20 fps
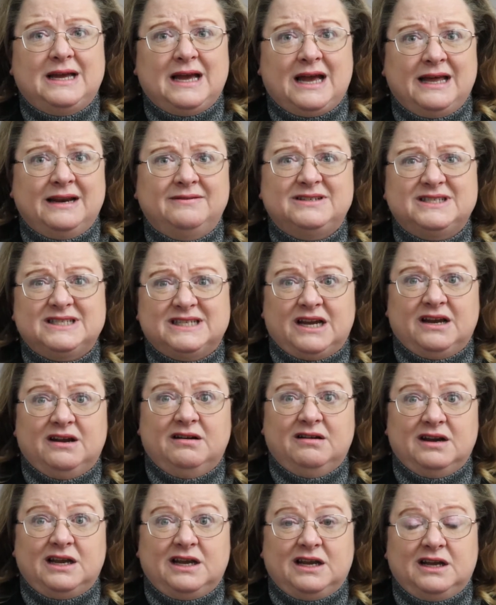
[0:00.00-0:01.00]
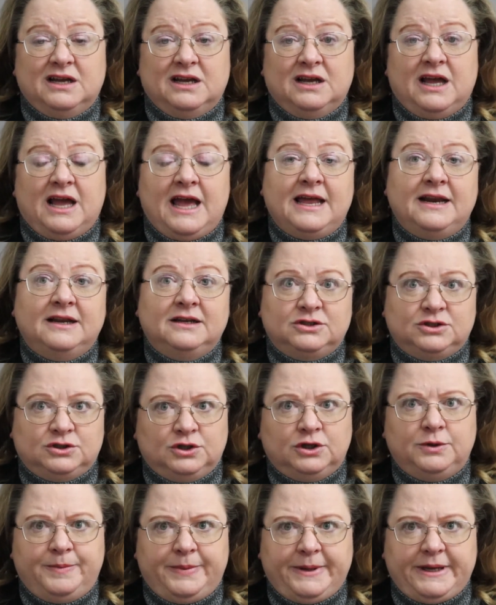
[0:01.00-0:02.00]
kind of scary, and it
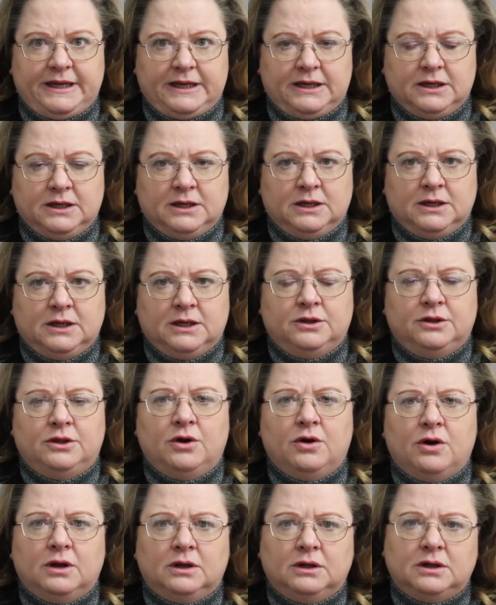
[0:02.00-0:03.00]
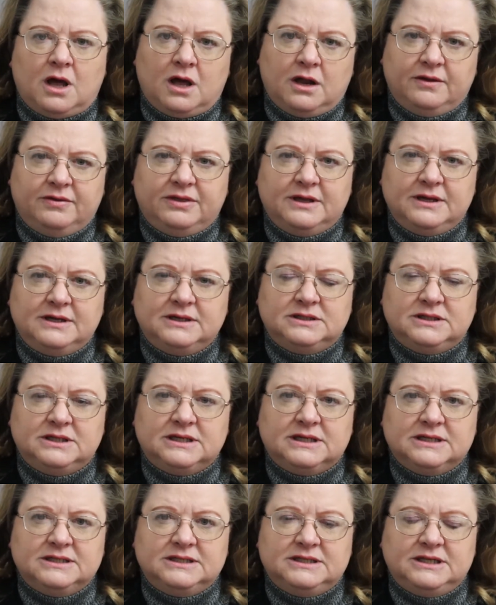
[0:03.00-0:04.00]
should be. There are a lot of things to
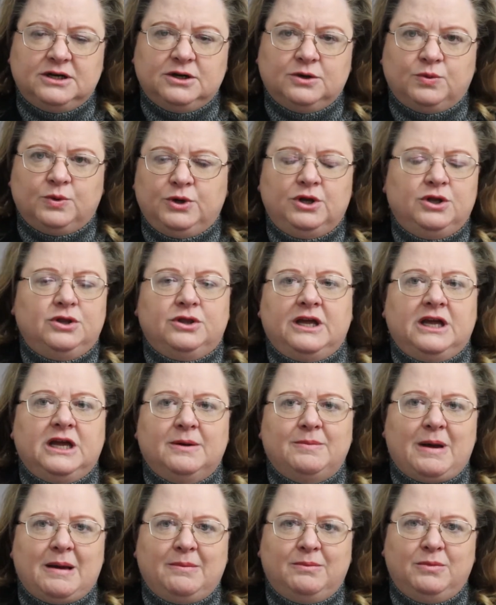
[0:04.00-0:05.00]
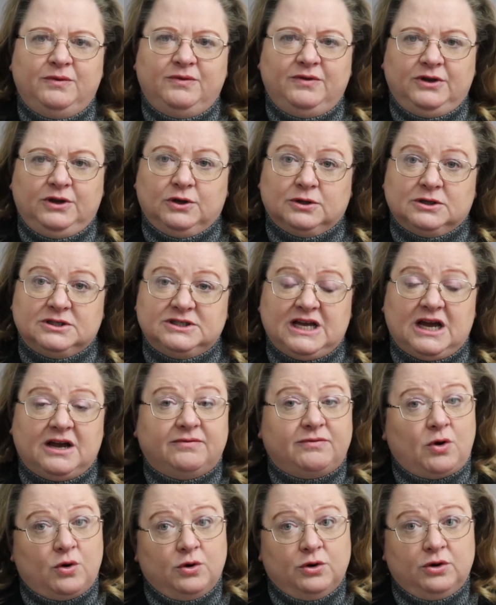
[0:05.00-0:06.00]
consider when you think about moving
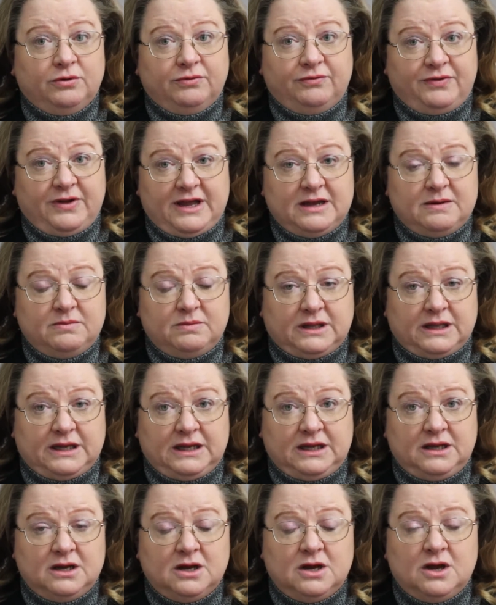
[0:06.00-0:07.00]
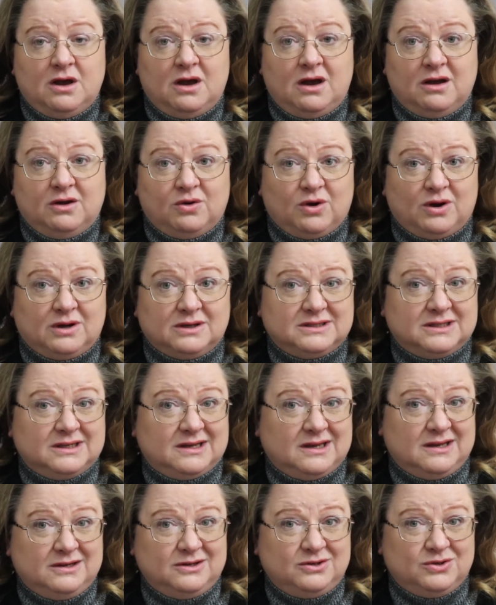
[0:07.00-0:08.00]
yourself or your family across the
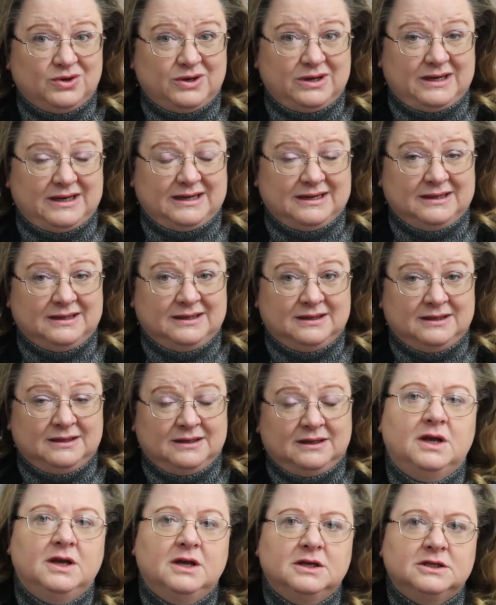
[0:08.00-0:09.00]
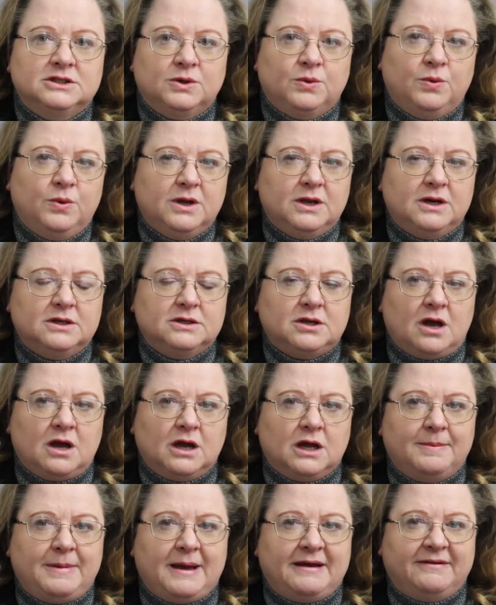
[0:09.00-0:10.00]
country. So we're going to
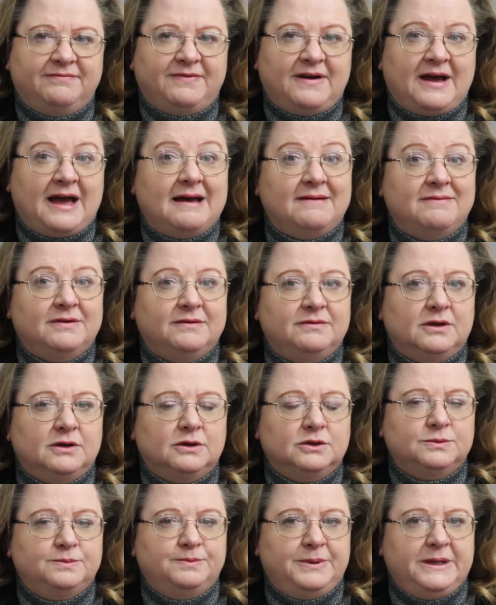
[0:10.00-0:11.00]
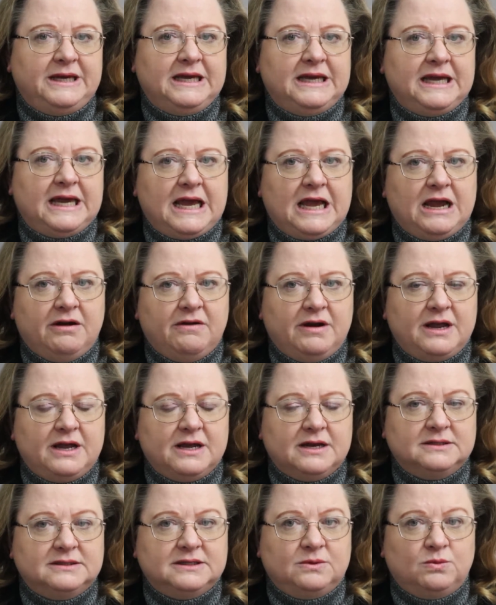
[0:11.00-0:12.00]
talk about five of those big
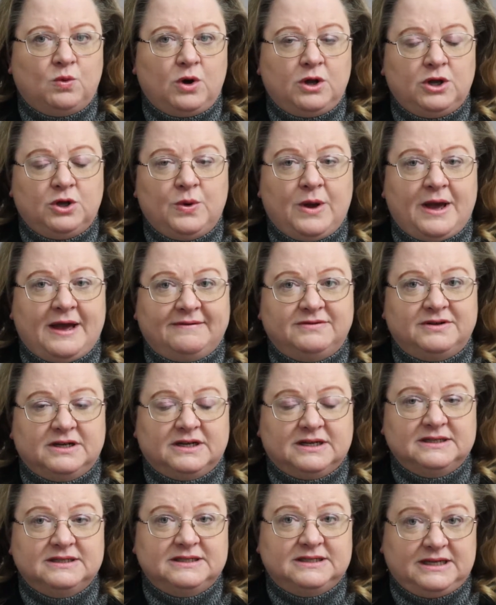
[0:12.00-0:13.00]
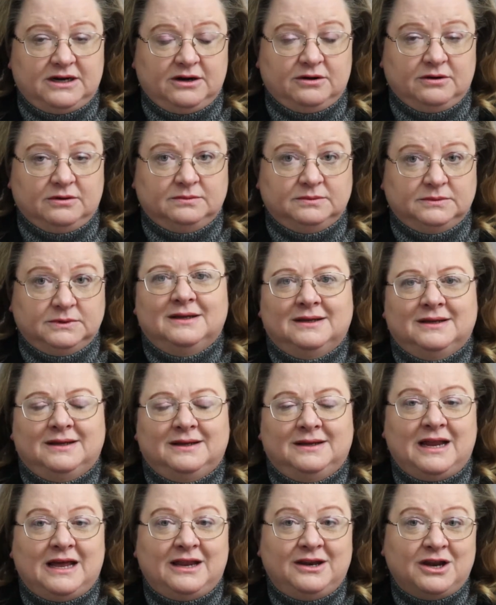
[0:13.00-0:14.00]
areas and what you have to consider.
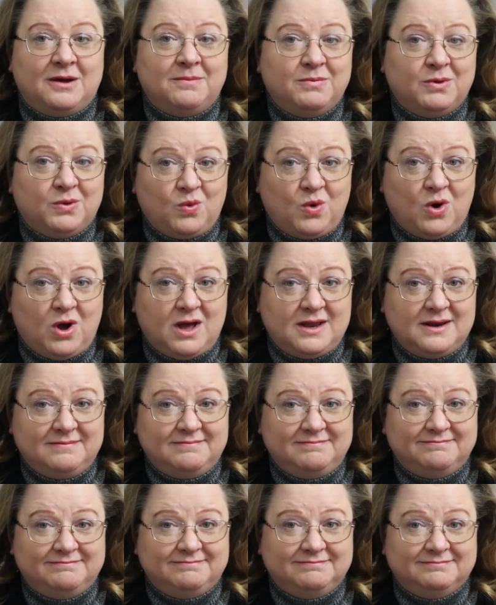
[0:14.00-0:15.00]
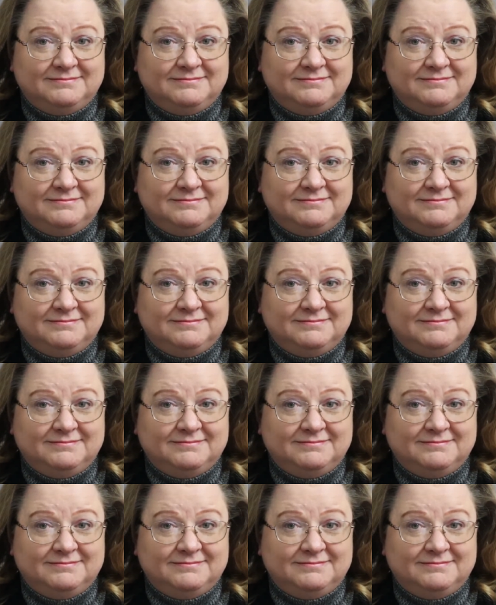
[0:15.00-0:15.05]
Now, number one